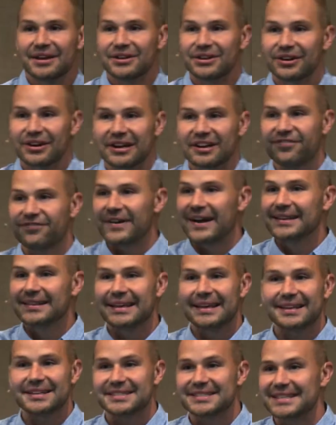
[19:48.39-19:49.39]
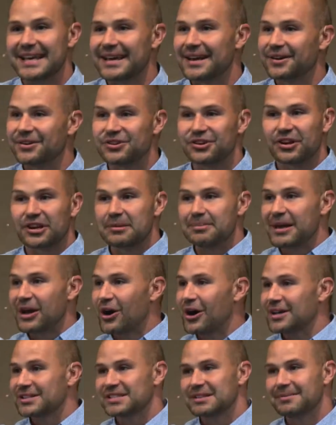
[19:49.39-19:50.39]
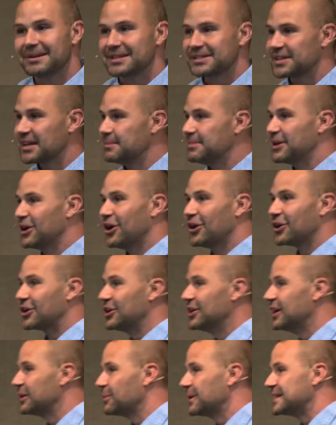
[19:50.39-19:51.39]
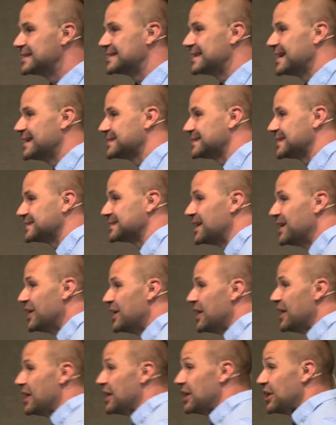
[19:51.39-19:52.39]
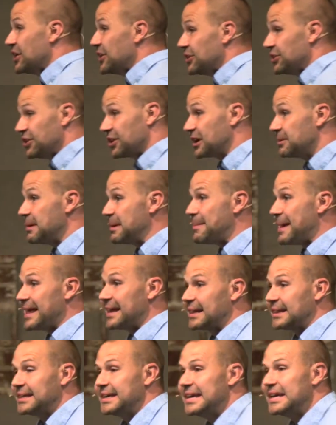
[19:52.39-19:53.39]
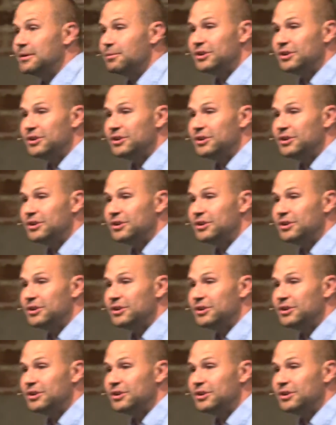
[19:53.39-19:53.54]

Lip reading: you're going to finally hit a standard and you're going to be awesome and it's going to be all good. What he says is you're going to be made clean